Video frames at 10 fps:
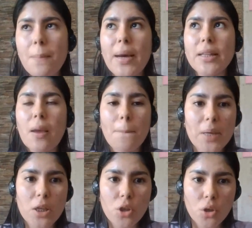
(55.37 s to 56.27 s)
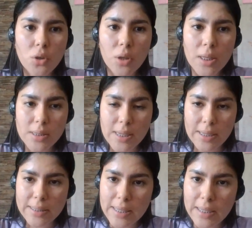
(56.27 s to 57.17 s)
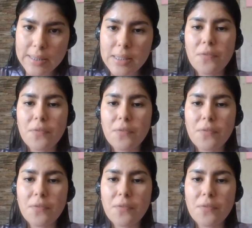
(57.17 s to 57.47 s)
But beyond techniques,